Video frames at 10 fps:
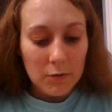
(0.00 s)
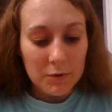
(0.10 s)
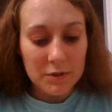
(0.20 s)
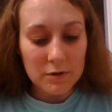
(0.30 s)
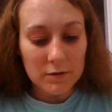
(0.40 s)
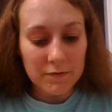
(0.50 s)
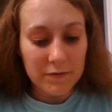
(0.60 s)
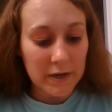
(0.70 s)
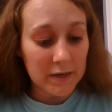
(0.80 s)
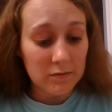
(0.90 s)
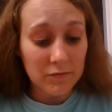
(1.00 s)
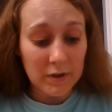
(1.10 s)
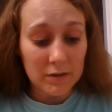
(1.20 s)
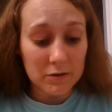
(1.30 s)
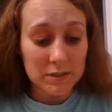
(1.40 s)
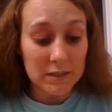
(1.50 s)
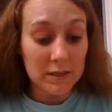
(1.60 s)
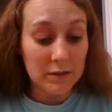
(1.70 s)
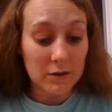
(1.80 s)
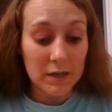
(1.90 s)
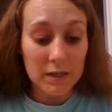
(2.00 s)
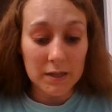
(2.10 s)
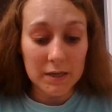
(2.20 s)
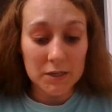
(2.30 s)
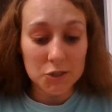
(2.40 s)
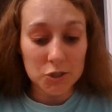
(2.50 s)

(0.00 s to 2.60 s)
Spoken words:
with their fine feathers and their elegant